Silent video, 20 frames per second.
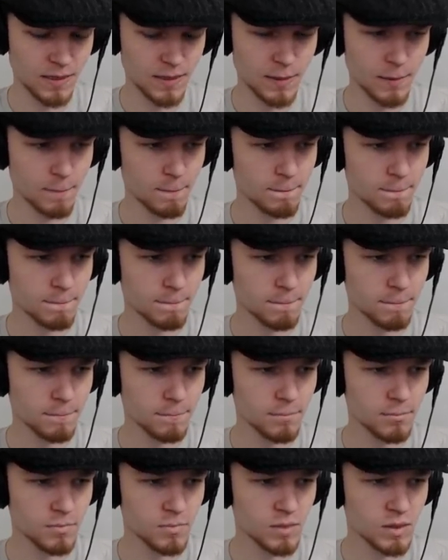
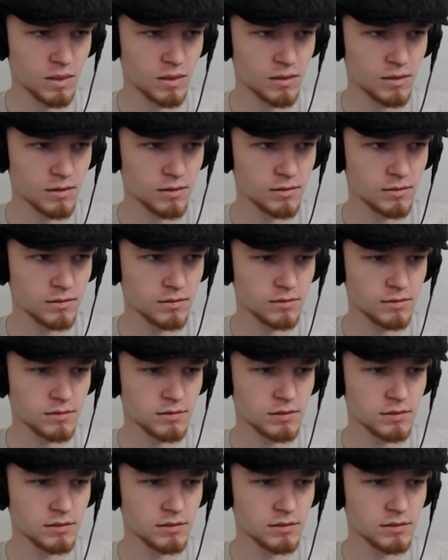Nothing is said.